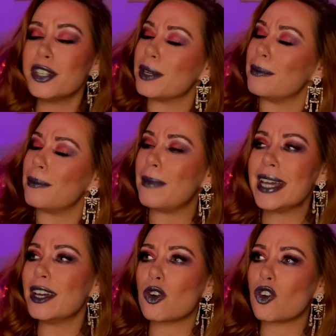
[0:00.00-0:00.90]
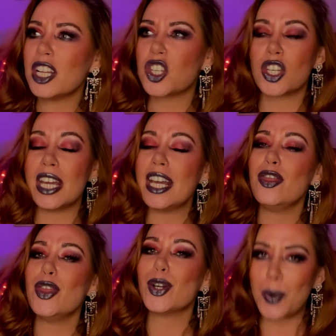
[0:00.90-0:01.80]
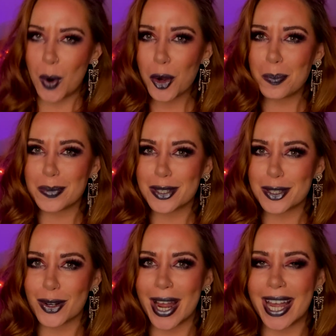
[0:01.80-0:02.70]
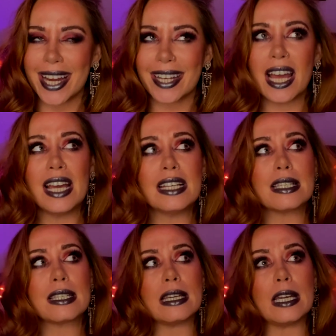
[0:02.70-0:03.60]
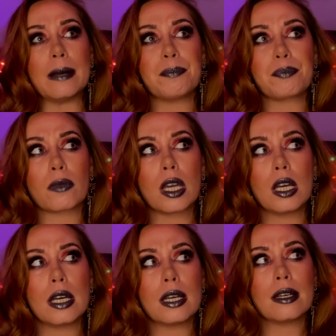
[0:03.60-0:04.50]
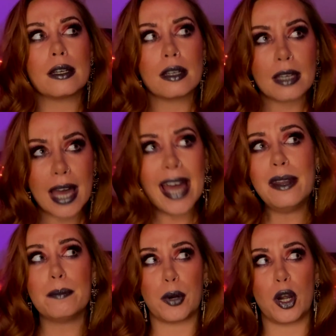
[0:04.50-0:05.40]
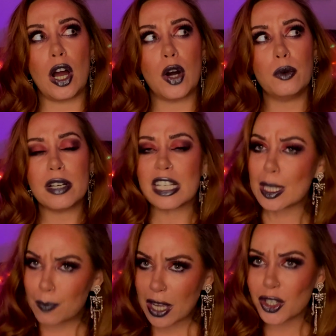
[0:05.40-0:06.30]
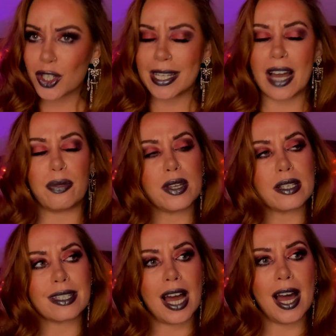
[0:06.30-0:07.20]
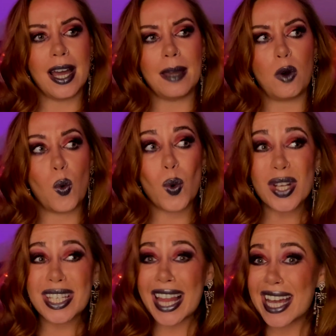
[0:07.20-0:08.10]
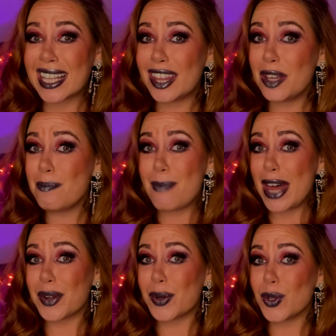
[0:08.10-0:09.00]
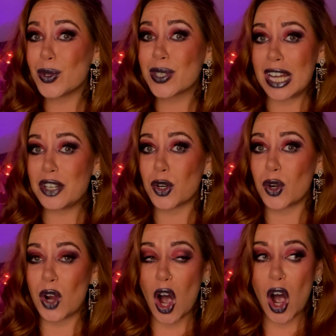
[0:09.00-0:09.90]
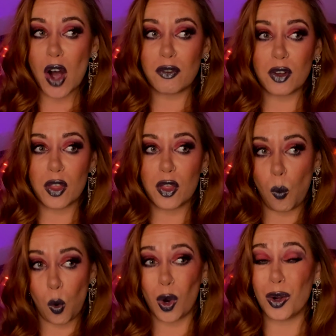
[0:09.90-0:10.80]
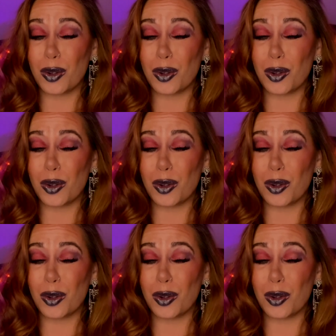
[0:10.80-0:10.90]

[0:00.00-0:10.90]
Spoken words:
make it rich in the corpse trade. See, Edinburgh, especially at this time, was like the medical center of the world,